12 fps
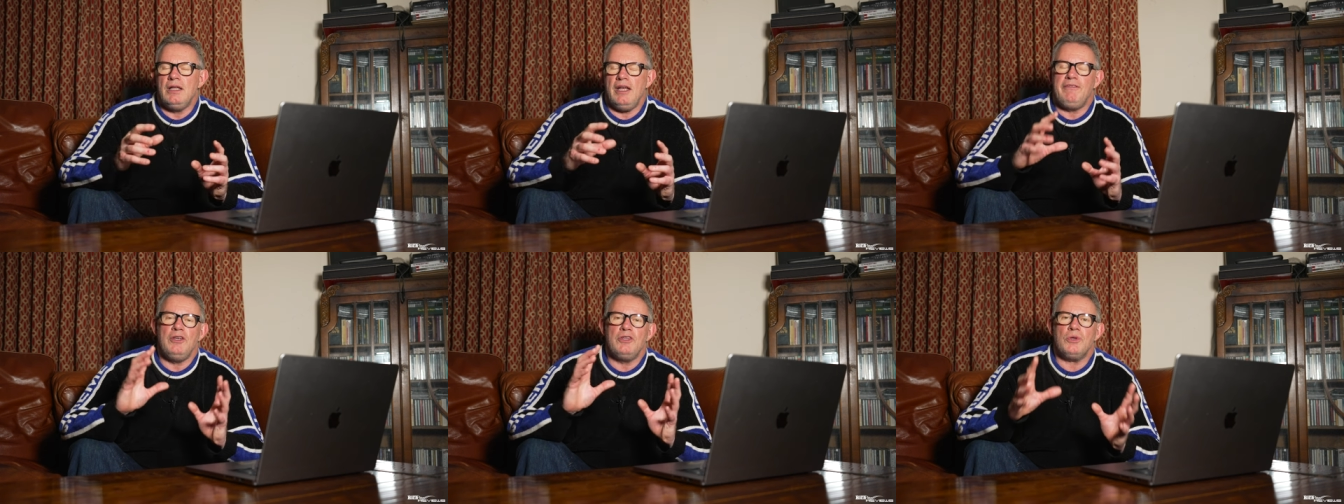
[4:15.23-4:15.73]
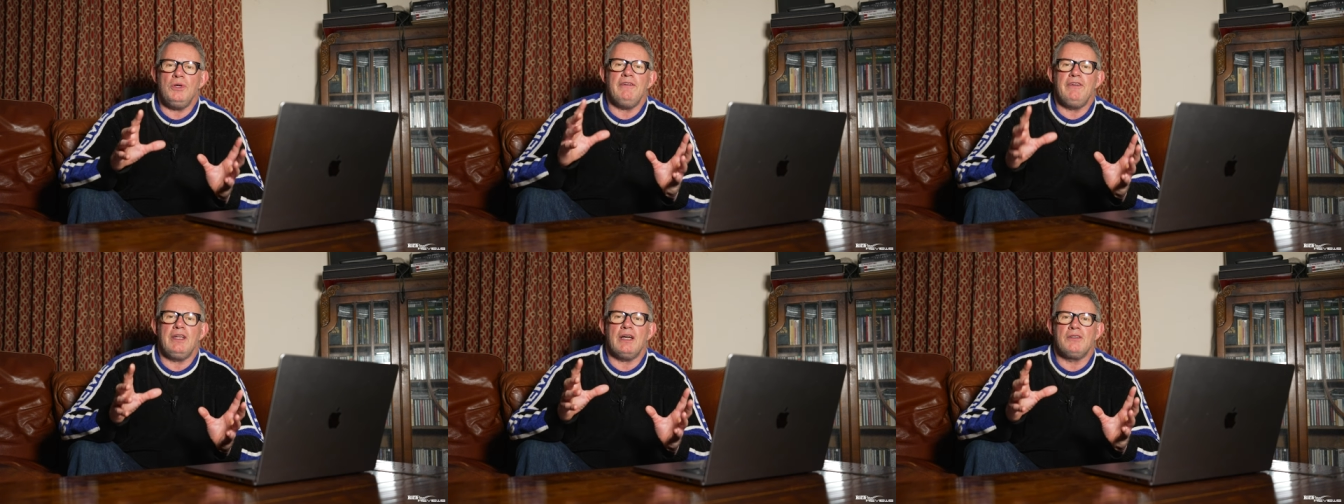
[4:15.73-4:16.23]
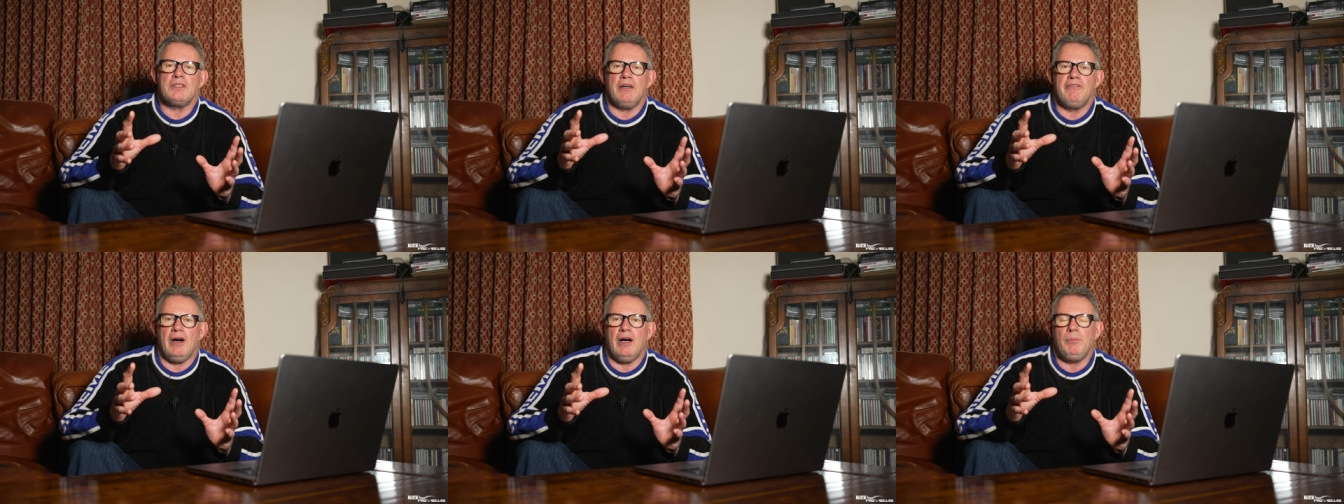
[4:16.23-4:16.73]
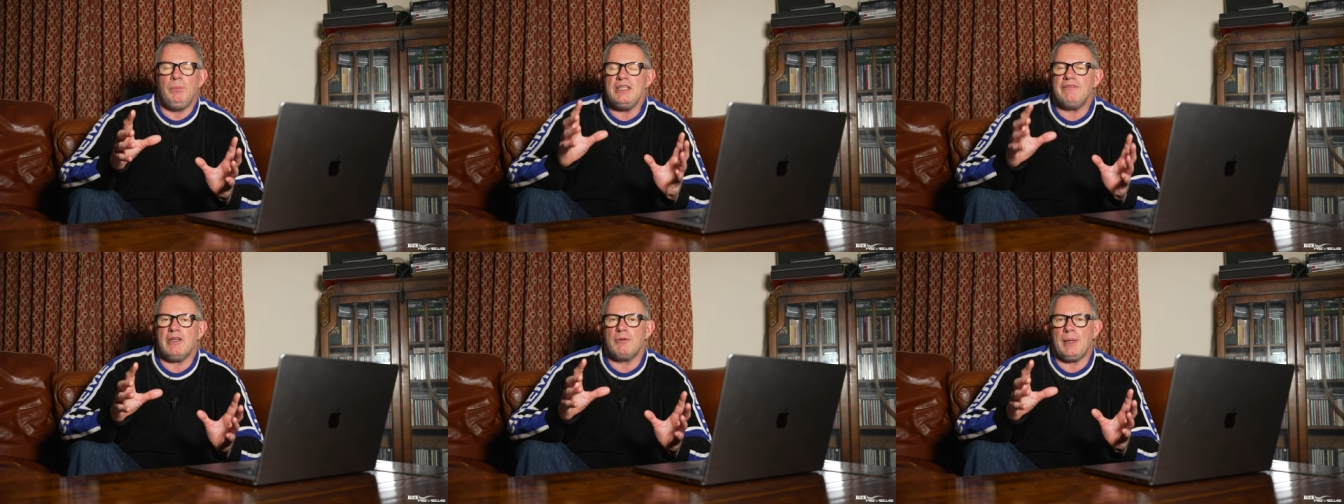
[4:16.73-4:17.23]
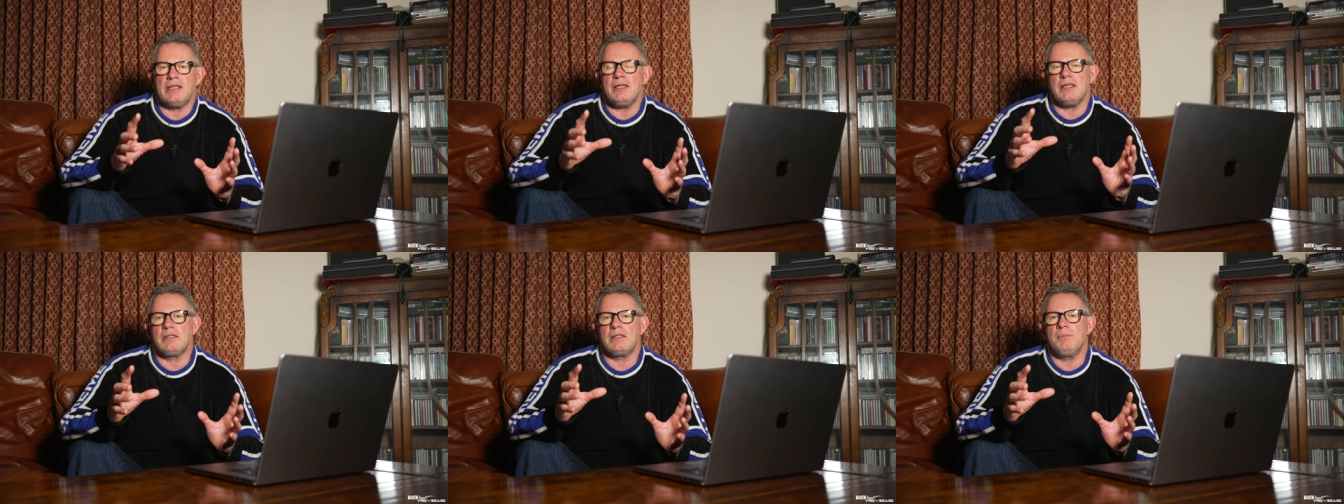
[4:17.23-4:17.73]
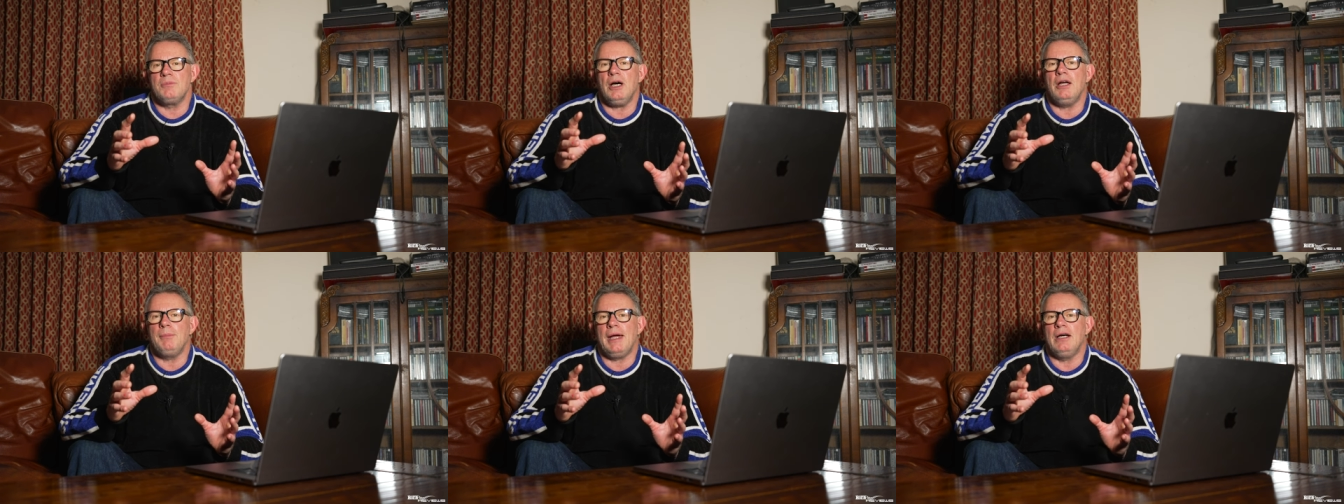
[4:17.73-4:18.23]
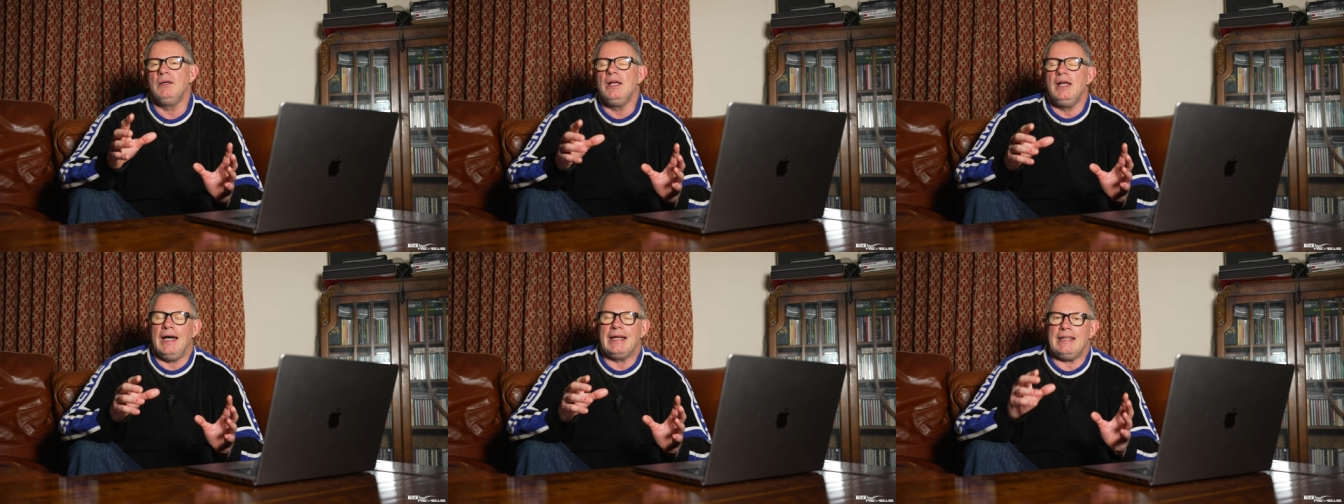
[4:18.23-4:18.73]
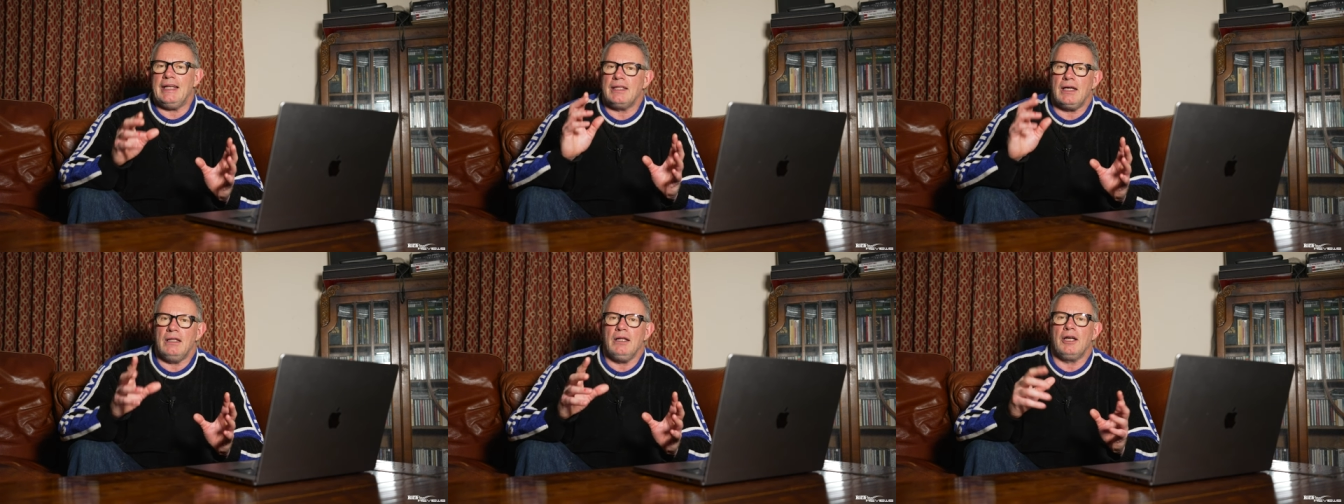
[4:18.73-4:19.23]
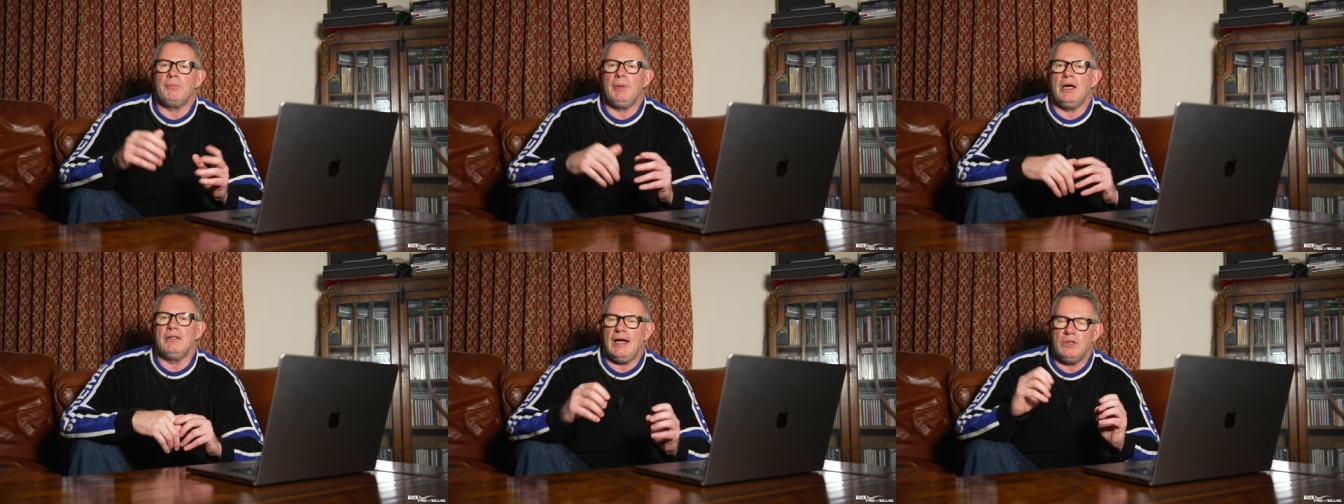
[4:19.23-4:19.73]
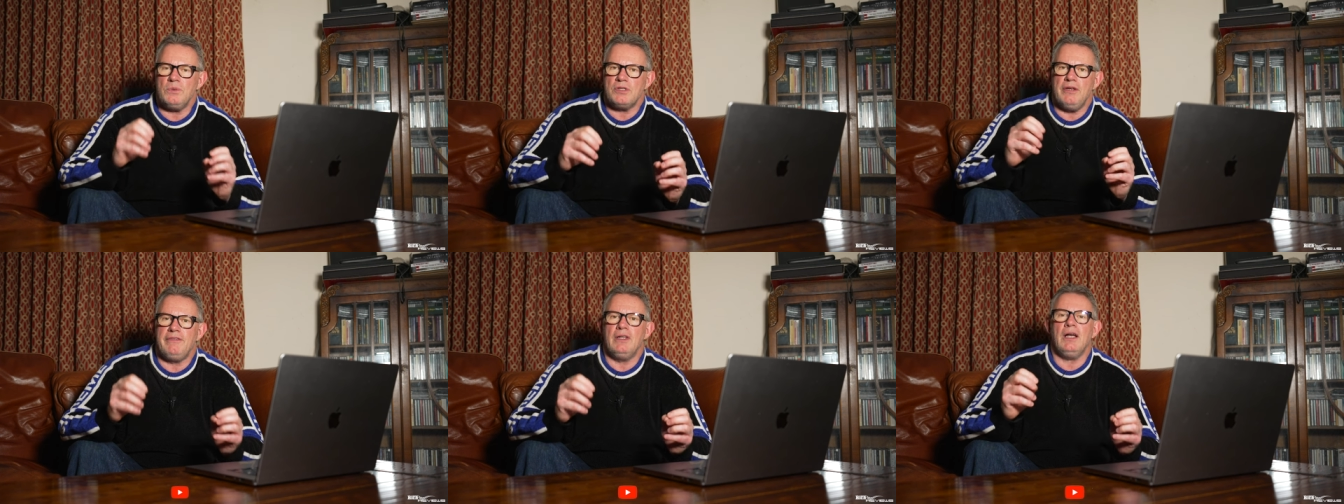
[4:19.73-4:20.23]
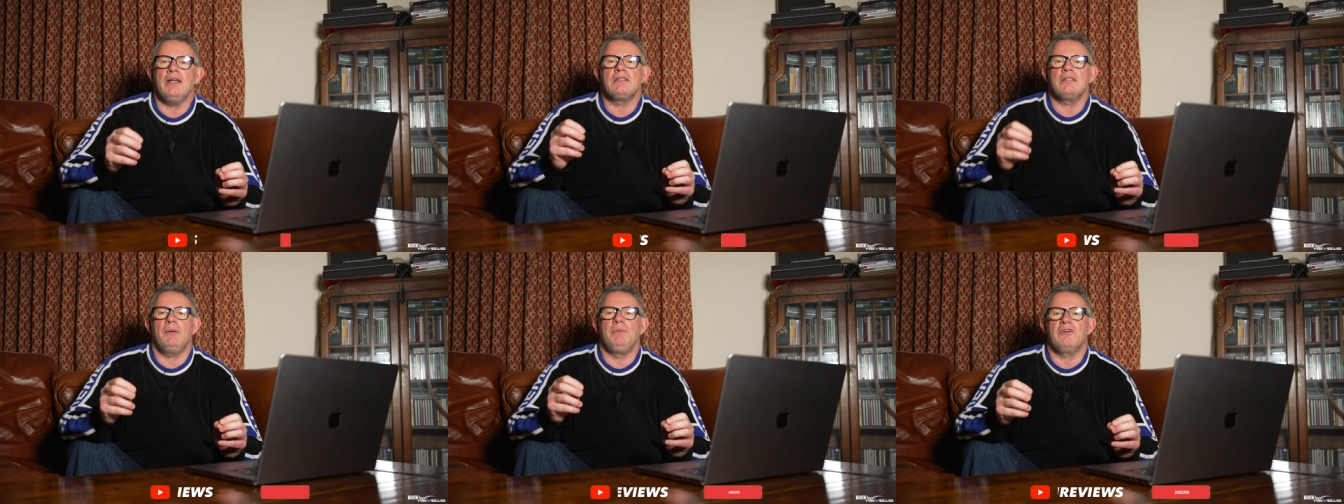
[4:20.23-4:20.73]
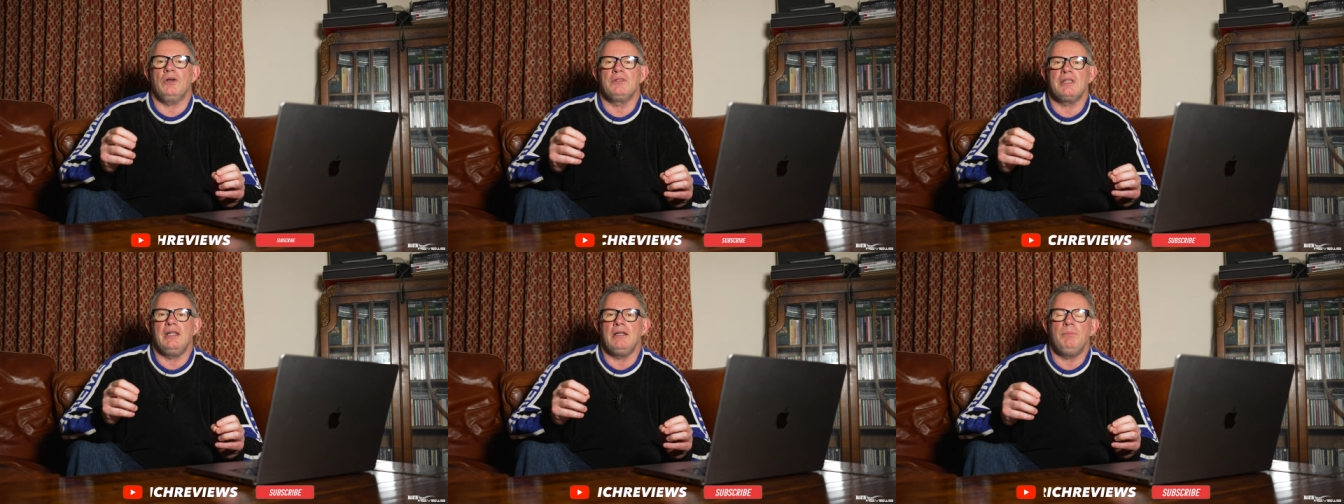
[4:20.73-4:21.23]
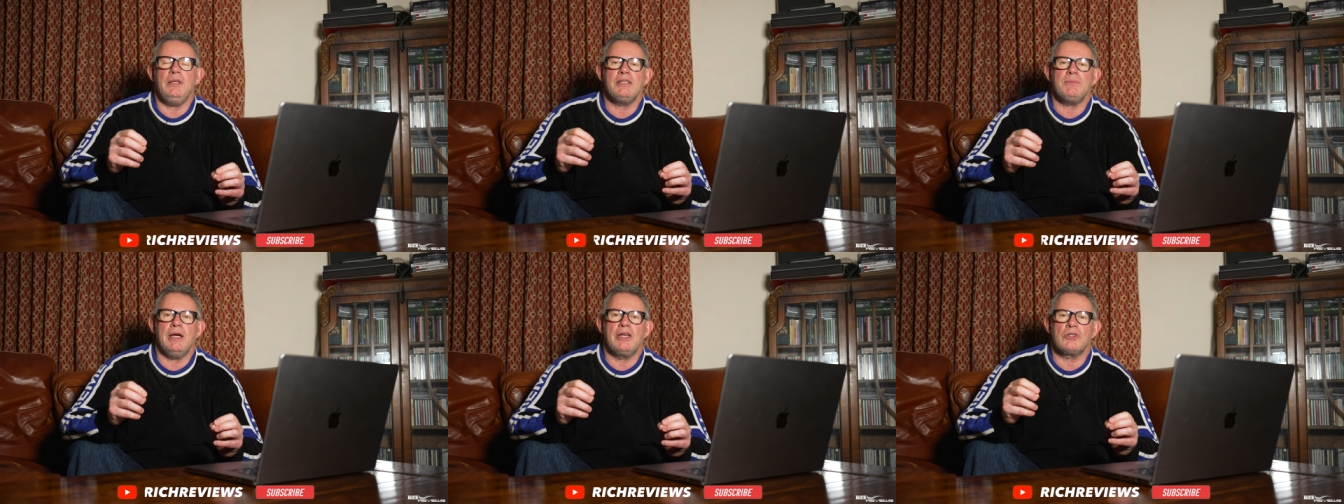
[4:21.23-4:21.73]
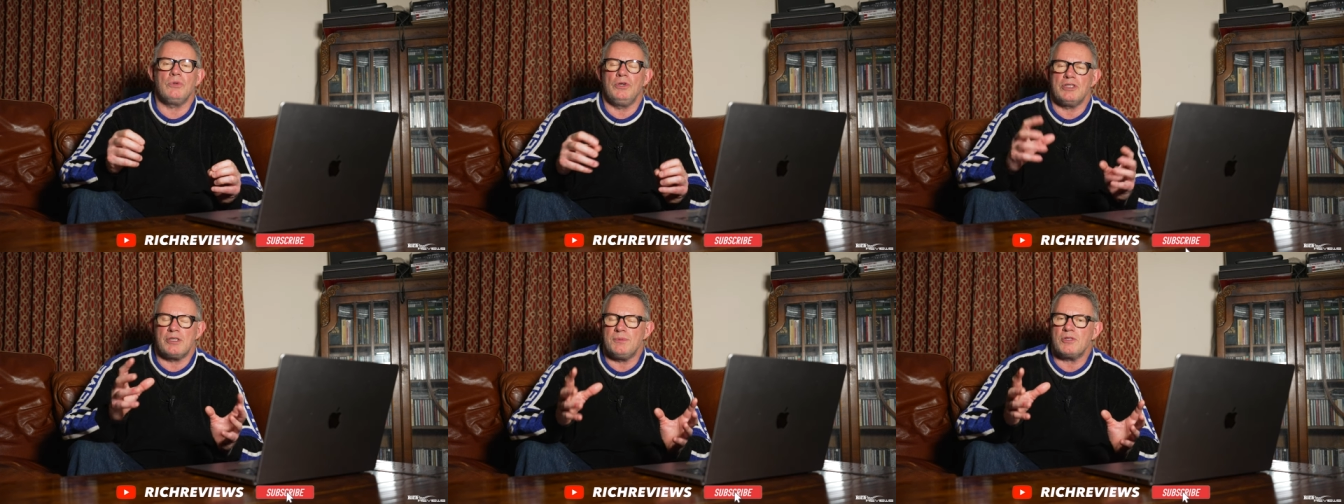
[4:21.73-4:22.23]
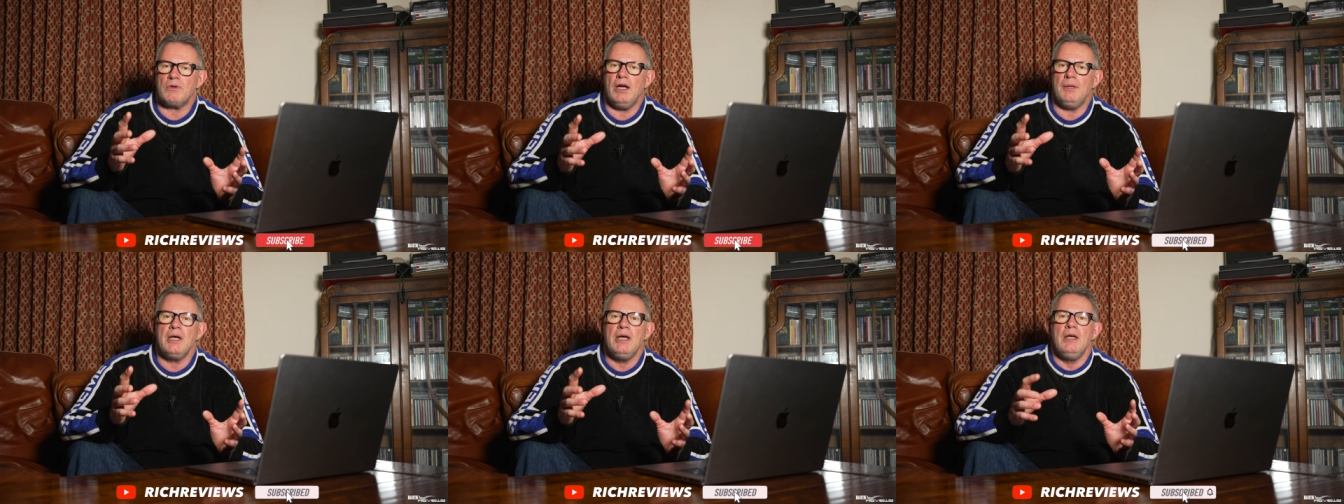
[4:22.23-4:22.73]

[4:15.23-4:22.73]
If you enjoyed the video so far, please think about taking some time out and clicking that like button. And also if you like this type of content, then please make sure you subscribe